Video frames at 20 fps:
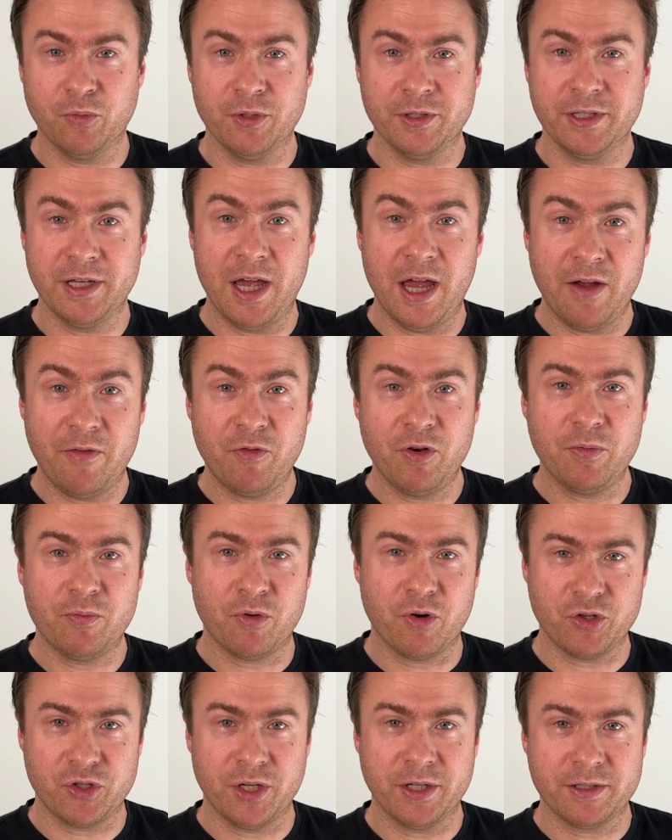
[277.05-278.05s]
with every
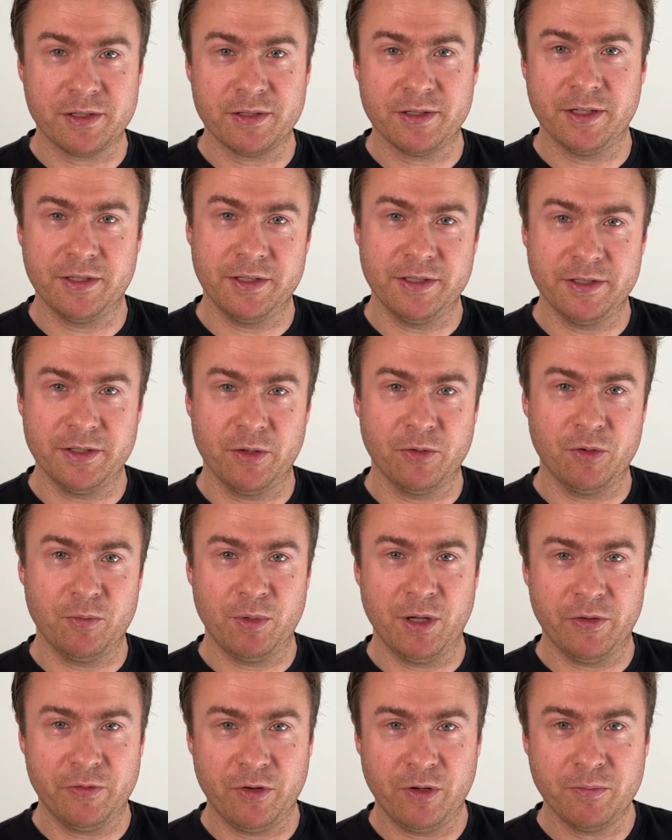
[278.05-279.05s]
project that is on the
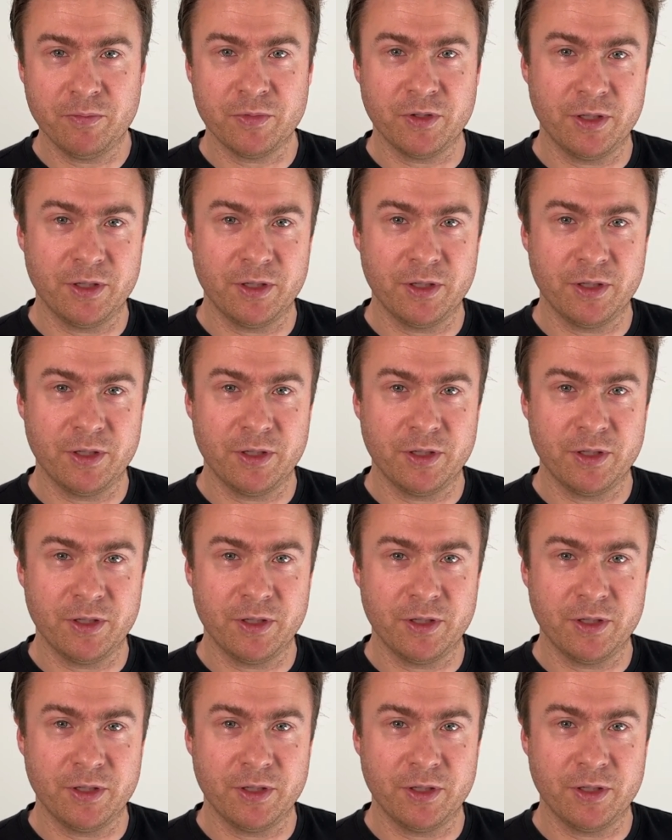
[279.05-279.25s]
platform.